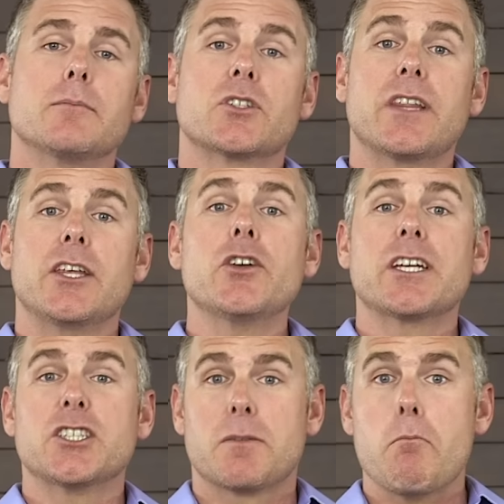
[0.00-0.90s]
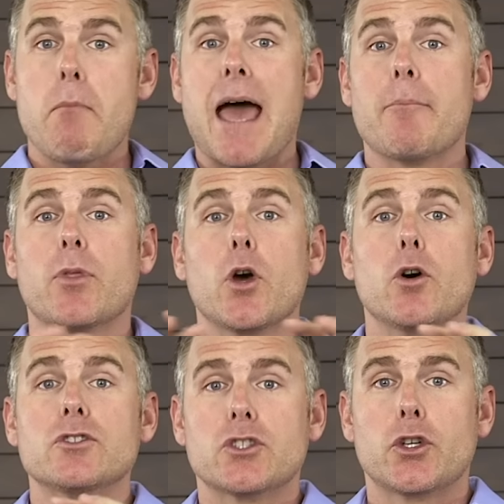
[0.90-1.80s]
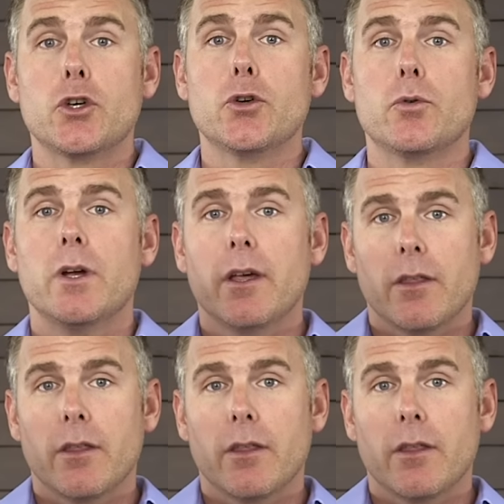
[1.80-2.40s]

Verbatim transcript: so that you can just map those to